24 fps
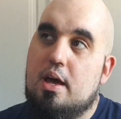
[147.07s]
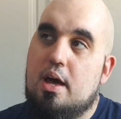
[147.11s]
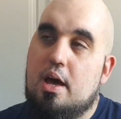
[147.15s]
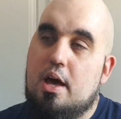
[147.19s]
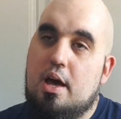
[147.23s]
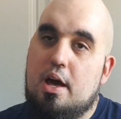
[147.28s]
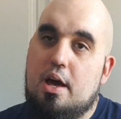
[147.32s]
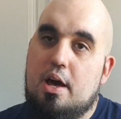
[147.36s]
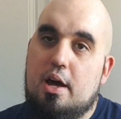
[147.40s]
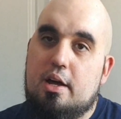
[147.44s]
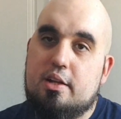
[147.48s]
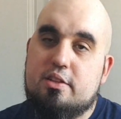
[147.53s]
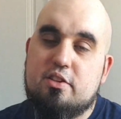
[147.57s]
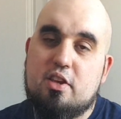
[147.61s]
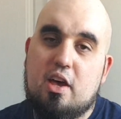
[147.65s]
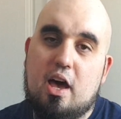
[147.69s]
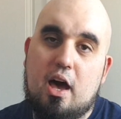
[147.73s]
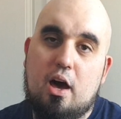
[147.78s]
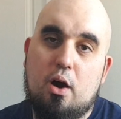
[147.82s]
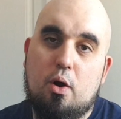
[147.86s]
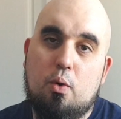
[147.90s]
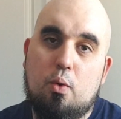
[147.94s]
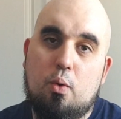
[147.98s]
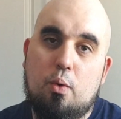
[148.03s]
a
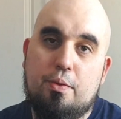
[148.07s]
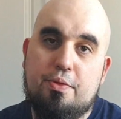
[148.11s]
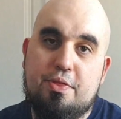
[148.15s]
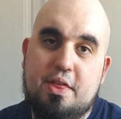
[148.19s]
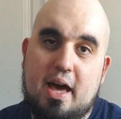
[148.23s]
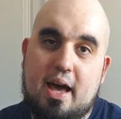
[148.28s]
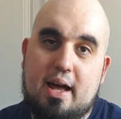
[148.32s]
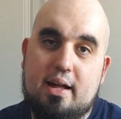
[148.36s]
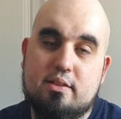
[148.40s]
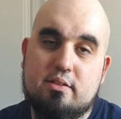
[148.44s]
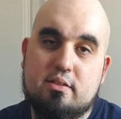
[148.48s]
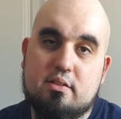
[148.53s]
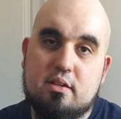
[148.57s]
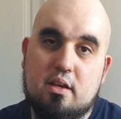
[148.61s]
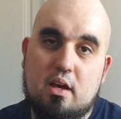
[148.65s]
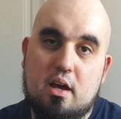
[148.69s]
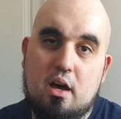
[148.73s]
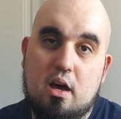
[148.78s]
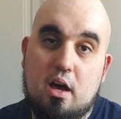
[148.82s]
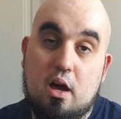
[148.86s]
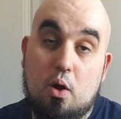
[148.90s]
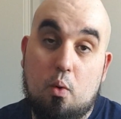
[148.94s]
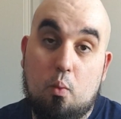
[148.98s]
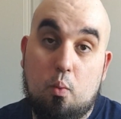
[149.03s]
title that
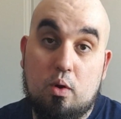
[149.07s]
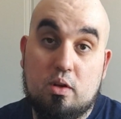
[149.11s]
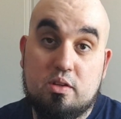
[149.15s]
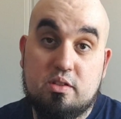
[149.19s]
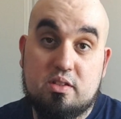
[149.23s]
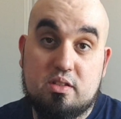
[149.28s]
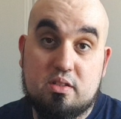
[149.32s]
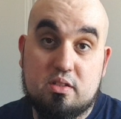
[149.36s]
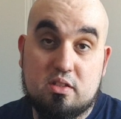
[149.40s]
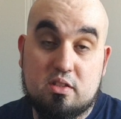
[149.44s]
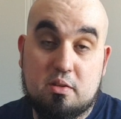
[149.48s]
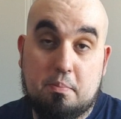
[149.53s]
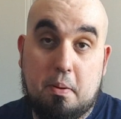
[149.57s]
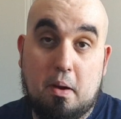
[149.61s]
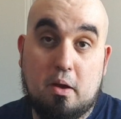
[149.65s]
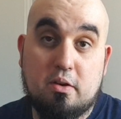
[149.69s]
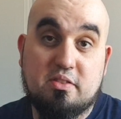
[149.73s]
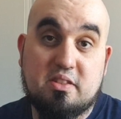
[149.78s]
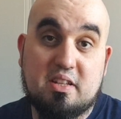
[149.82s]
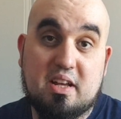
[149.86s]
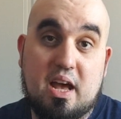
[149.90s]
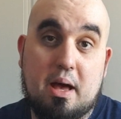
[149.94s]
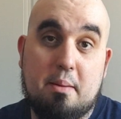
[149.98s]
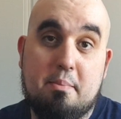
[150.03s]
was
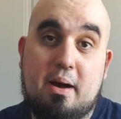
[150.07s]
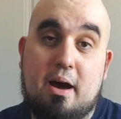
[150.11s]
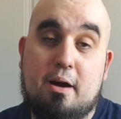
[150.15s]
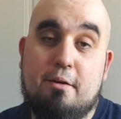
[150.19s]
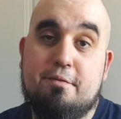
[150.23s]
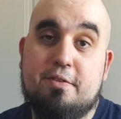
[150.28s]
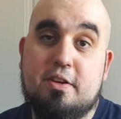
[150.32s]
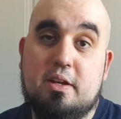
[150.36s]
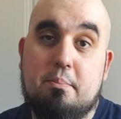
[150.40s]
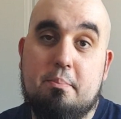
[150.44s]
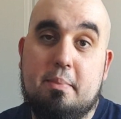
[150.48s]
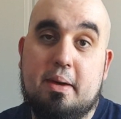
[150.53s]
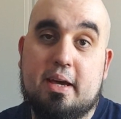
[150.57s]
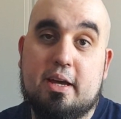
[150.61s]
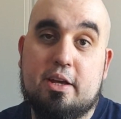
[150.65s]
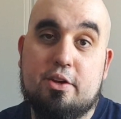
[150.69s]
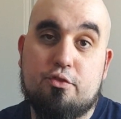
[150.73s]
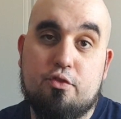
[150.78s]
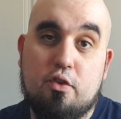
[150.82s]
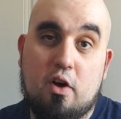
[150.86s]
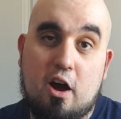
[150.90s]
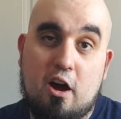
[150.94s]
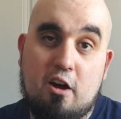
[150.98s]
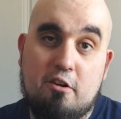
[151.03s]
supposed to come out for the Mega
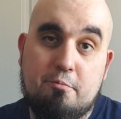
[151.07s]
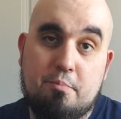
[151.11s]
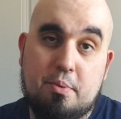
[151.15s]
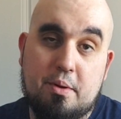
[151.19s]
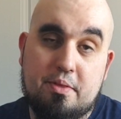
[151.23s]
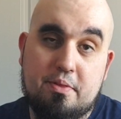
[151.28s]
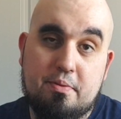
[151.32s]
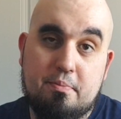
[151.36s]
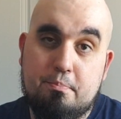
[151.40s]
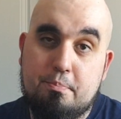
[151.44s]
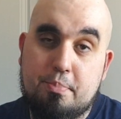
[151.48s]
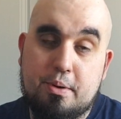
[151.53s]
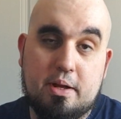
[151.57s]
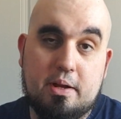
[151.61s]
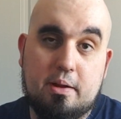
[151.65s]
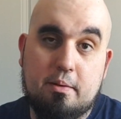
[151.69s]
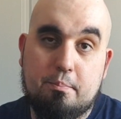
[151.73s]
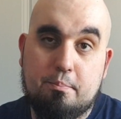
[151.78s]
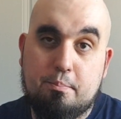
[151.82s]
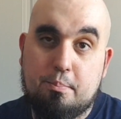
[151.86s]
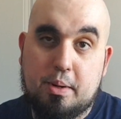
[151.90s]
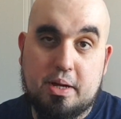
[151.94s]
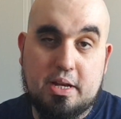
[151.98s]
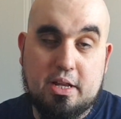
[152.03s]
Drive, but
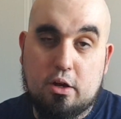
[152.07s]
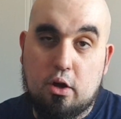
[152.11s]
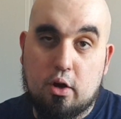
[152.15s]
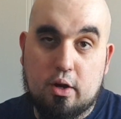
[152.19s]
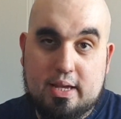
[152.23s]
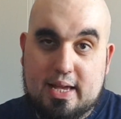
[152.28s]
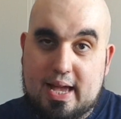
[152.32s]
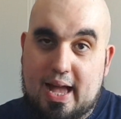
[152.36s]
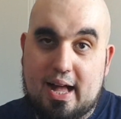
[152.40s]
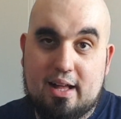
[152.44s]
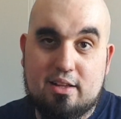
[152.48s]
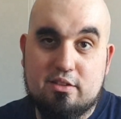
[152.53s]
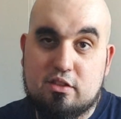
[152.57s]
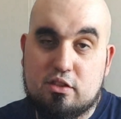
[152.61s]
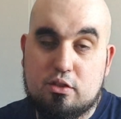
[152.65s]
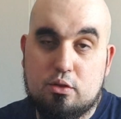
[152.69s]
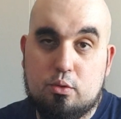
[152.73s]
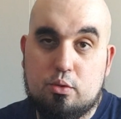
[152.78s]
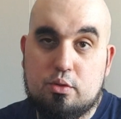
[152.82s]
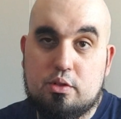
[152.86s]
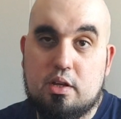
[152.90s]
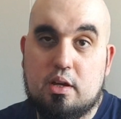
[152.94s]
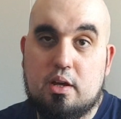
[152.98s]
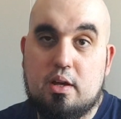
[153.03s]
it got
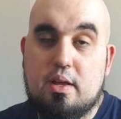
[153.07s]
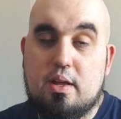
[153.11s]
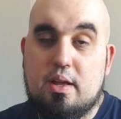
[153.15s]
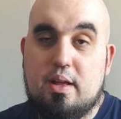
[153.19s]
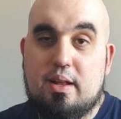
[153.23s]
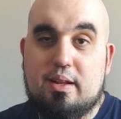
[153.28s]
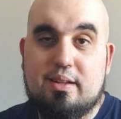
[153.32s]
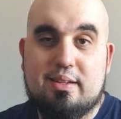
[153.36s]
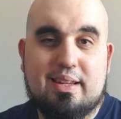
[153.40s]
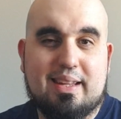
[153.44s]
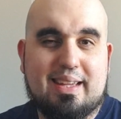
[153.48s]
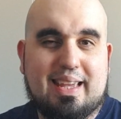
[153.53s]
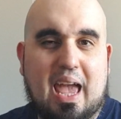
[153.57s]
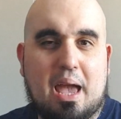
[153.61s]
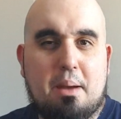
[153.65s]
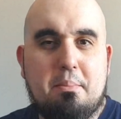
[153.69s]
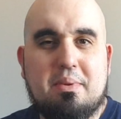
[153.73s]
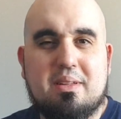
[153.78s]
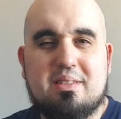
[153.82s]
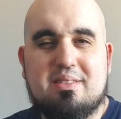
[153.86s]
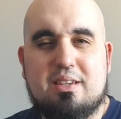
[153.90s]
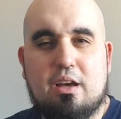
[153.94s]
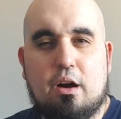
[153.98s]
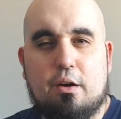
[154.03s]
cancelled. The game
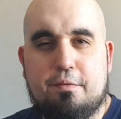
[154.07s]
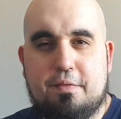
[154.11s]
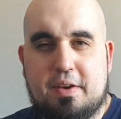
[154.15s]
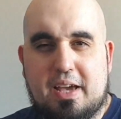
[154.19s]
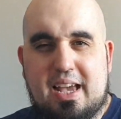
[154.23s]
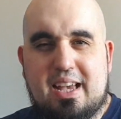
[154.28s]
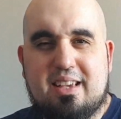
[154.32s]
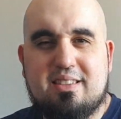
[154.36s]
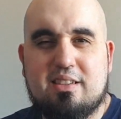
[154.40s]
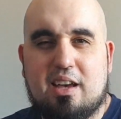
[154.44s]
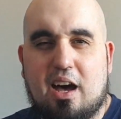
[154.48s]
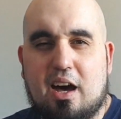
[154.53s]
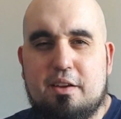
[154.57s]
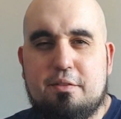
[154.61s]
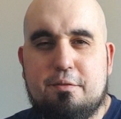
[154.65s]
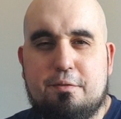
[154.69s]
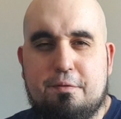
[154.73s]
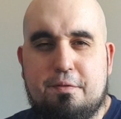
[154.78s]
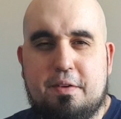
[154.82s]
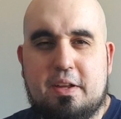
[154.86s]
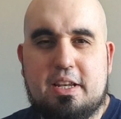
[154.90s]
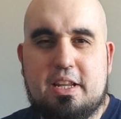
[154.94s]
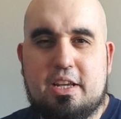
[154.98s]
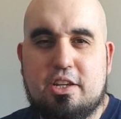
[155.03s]
itself is
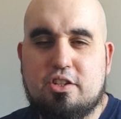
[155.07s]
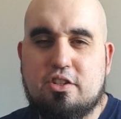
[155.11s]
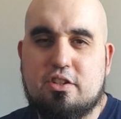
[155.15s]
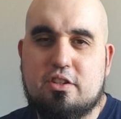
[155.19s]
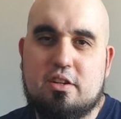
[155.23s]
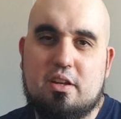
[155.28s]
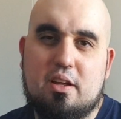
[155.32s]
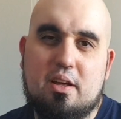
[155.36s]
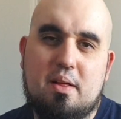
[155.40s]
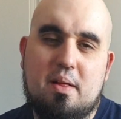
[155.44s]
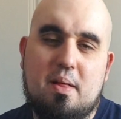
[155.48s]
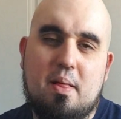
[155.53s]
unfinished,